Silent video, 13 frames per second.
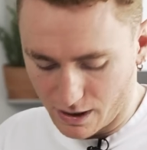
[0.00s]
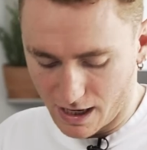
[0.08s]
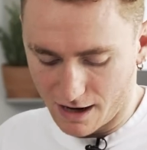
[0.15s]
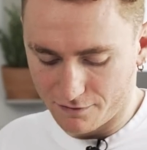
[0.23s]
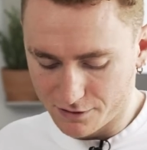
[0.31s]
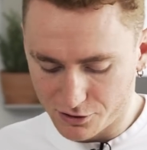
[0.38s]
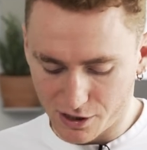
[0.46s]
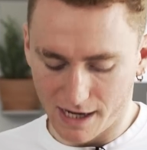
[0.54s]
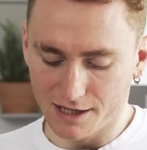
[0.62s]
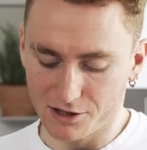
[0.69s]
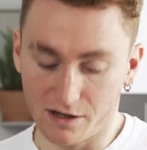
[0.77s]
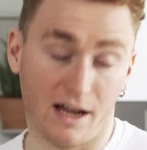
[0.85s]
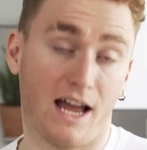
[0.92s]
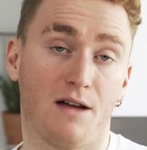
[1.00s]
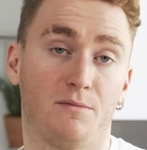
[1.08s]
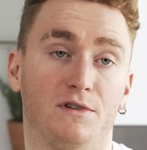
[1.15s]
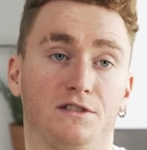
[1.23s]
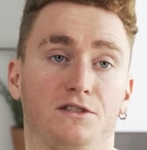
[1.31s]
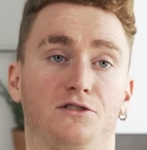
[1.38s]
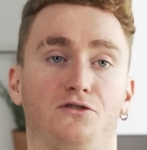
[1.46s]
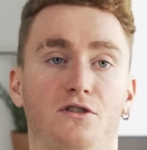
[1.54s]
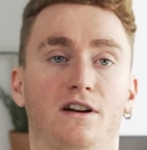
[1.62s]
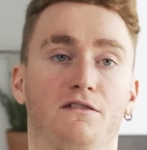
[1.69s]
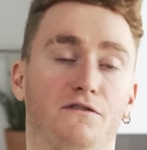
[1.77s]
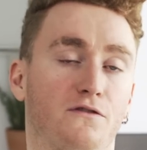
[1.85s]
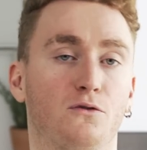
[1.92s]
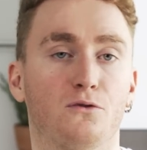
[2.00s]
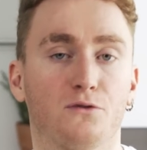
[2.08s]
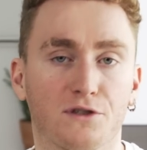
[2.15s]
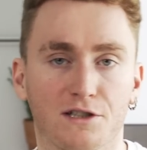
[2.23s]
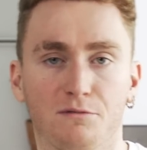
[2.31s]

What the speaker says: we have to change our habits to try and force